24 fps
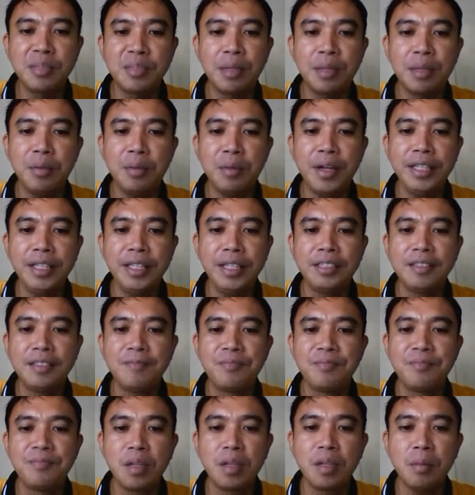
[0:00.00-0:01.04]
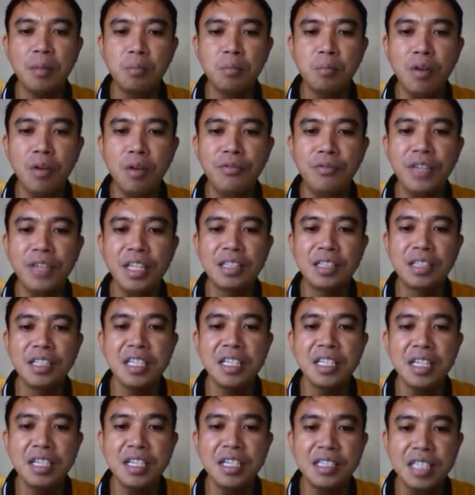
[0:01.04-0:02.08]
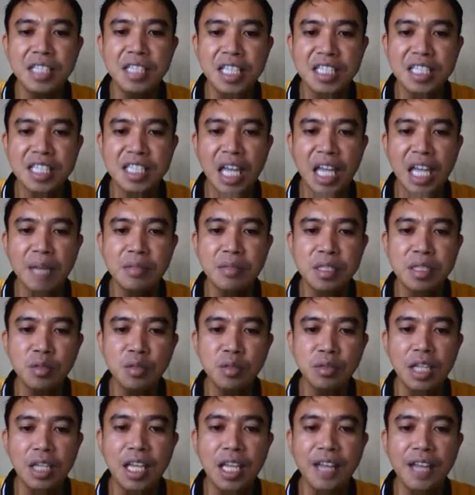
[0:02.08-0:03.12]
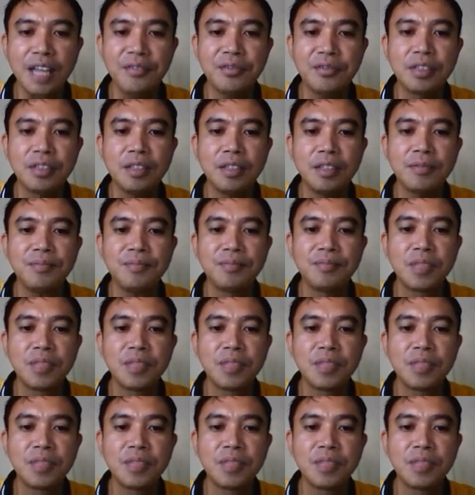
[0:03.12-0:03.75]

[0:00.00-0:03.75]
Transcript: your decimal point, move it 6 times to the left.